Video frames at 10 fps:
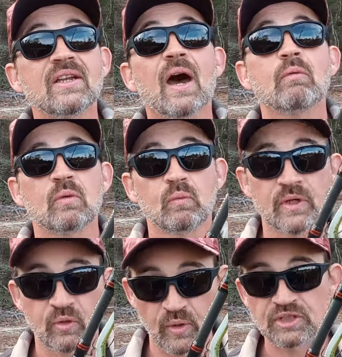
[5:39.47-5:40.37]
Now, when
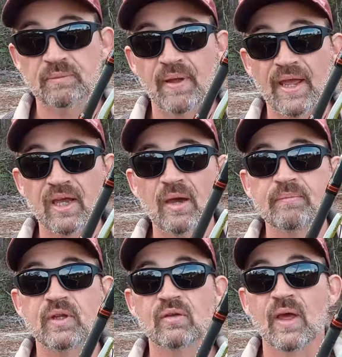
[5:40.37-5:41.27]
we twitch it back
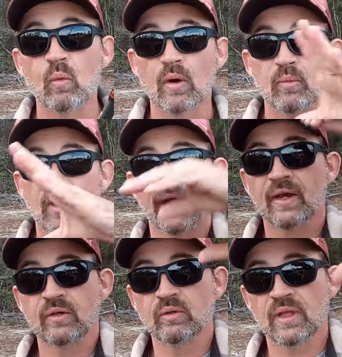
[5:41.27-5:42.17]
up, you know, that worm will
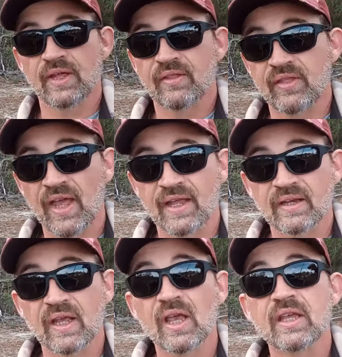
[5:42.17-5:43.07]
kind of do like that,